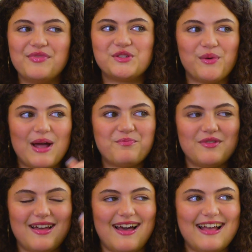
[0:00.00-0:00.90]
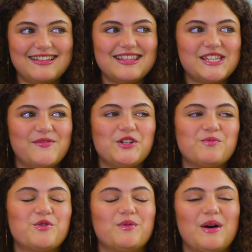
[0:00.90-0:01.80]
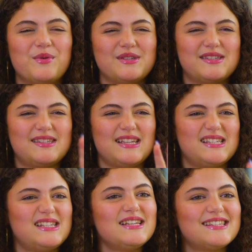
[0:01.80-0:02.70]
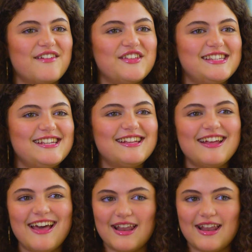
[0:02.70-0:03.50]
so I did this vision board when I was 16, 17,